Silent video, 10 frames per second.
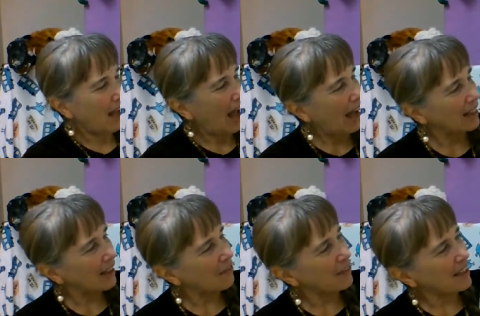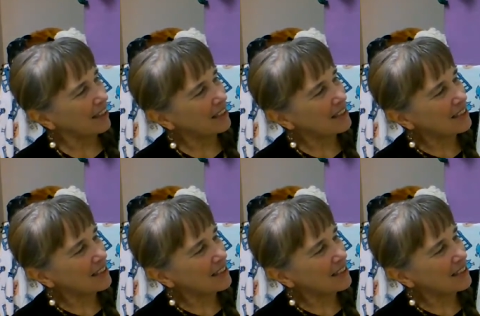I love the
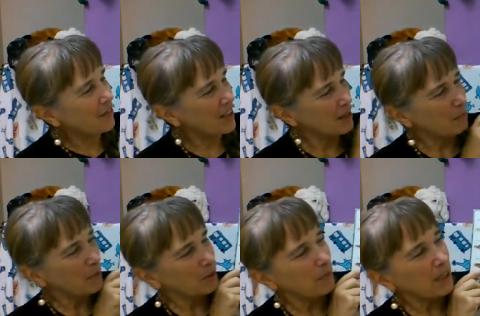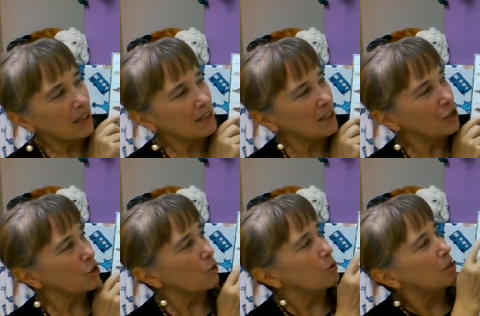inside of this book because it
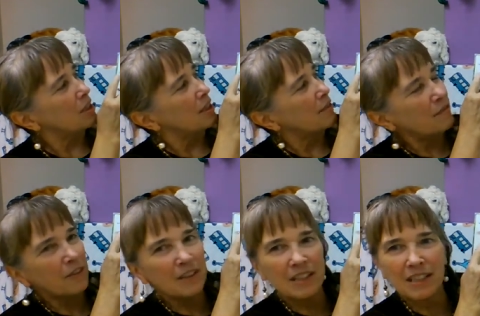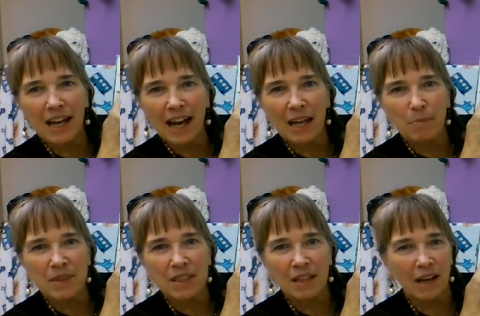shows different
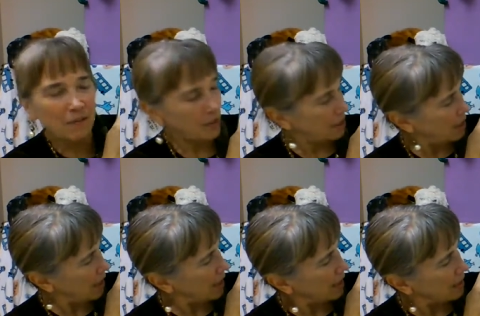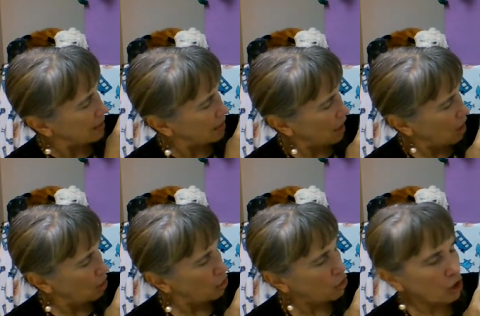types of seeds
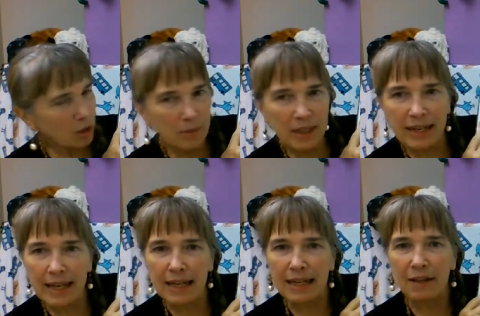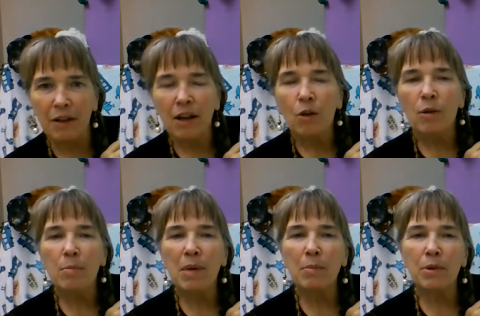germinating.
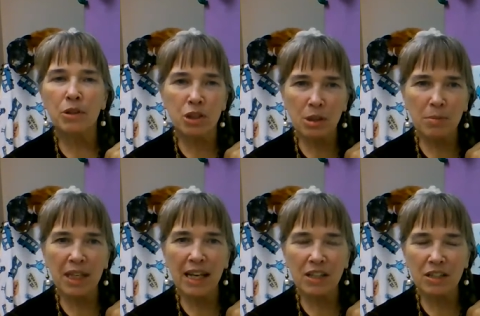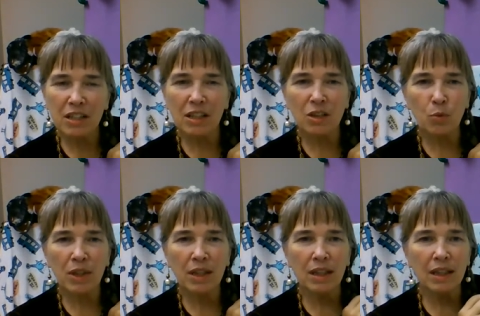Remember, germination is
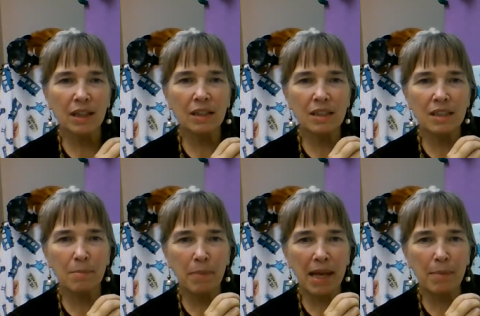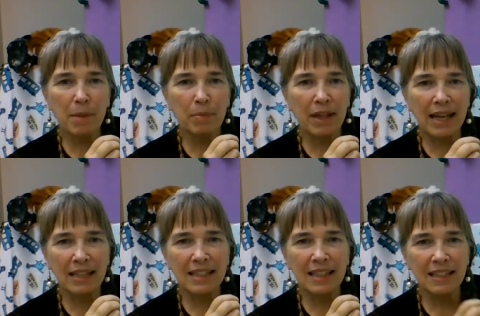when the little baby
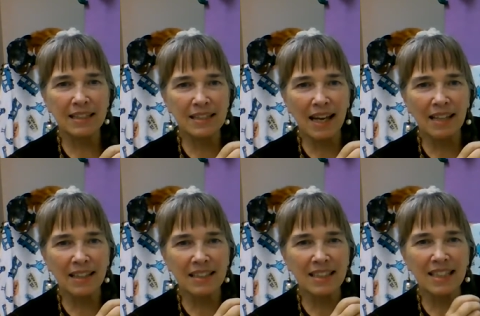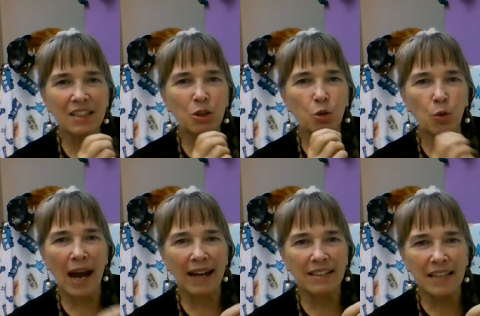plant inside the seed
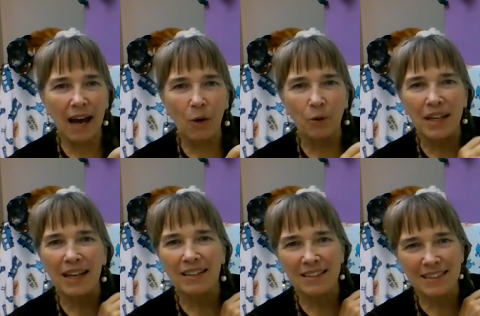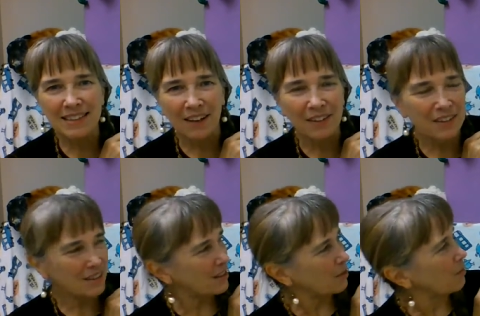cracks out and
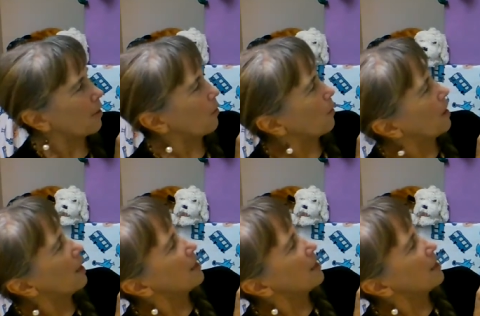starts to grow.